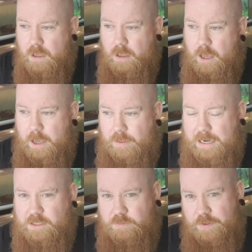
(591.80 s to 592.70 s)
the
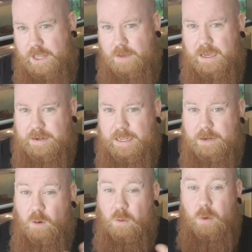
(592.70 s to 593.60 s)
last video that I did,
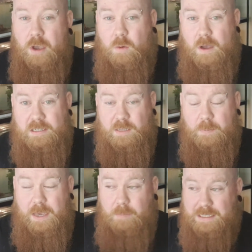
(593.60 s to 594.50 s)
or weren't quite
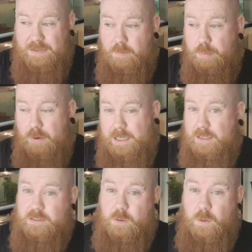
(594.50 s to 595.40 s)
anticipating me to have a break
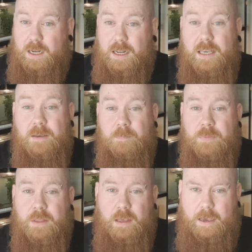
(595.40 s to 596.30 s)
this quickly.
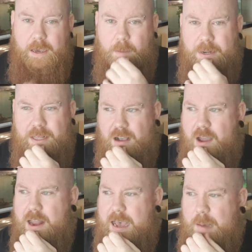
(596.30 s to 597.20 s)
But it
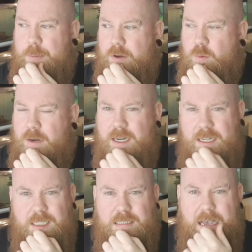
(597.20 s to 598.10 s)
kind of happened when it
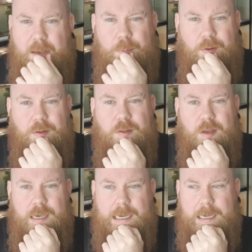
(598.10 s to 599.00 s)
needed to happen.
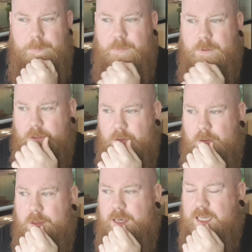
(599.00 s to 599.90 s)

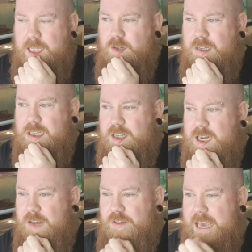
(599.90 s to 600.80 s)
I think the reason I
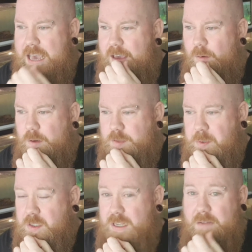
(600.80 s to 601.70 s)
never get ill is
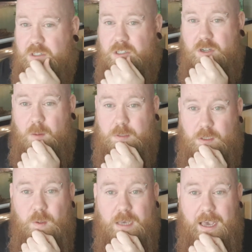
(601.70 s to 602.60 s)
because I never stopped
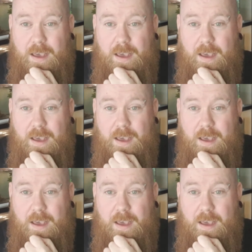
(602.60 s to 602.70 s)
to get